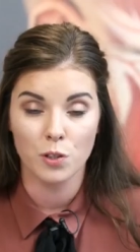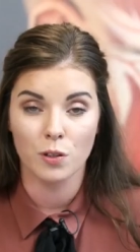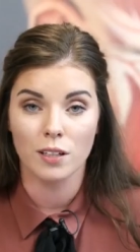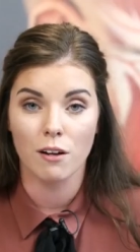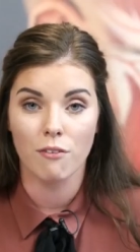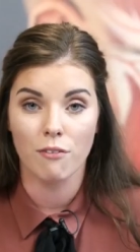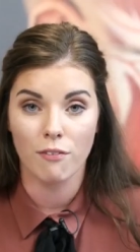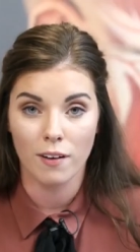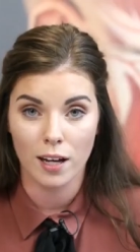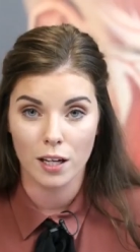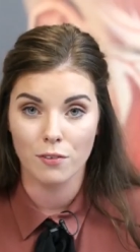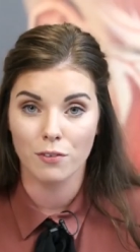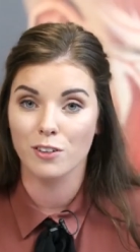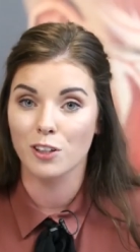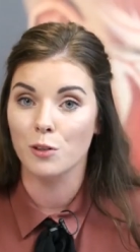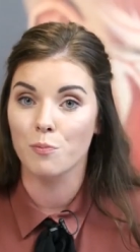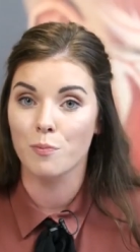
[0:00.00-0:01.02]
you can have
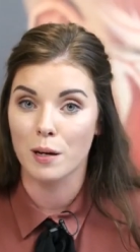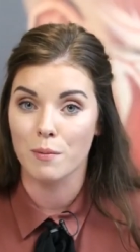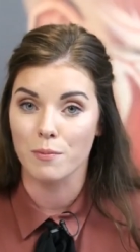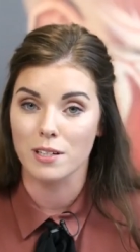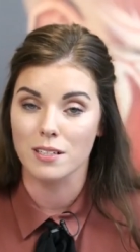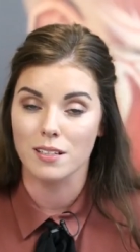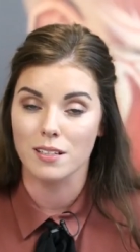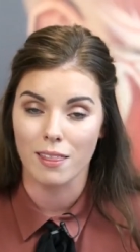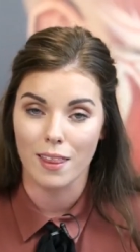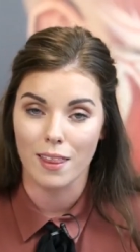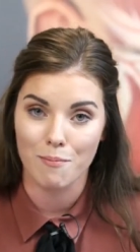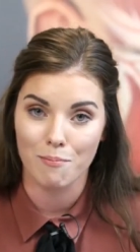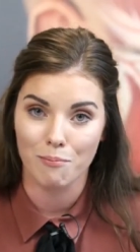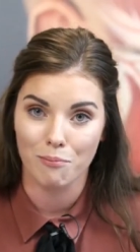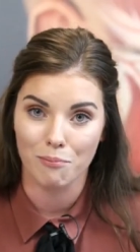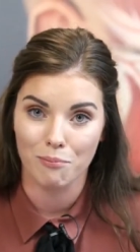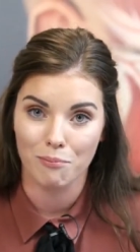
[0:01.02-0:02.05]
five group members in them.